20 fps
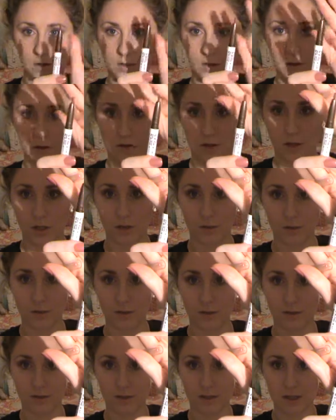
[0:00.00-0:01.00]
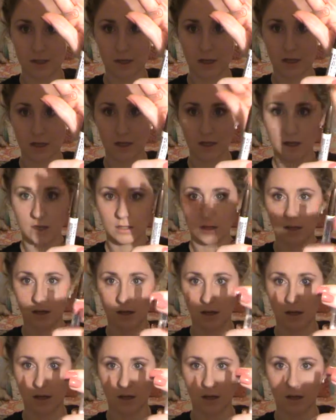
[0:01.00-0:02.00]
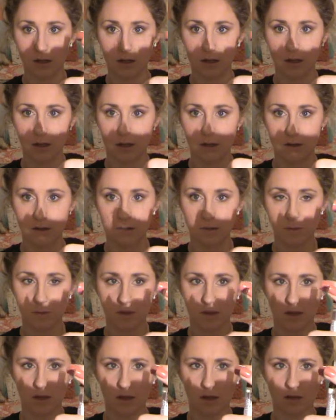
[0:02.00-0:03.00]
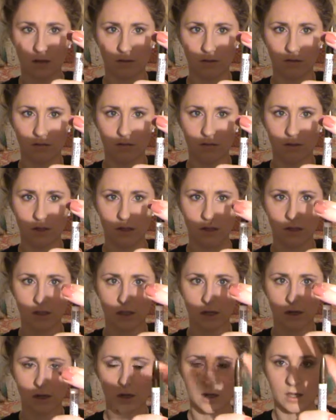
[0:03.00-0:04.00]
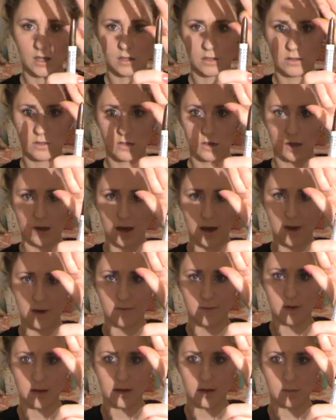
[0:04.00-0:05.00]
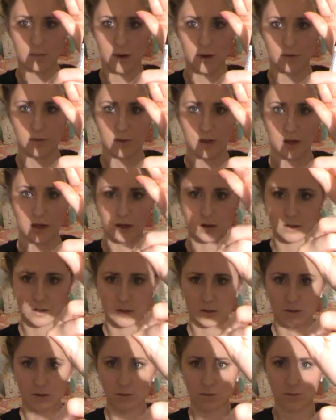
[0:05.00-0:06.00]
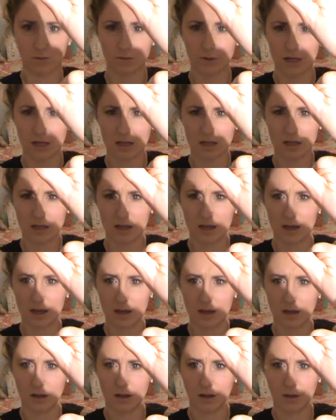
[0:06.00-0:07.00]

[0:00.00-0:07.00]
and then you can see that it goes, but I don't want it that high. I usually have it about there, so it's really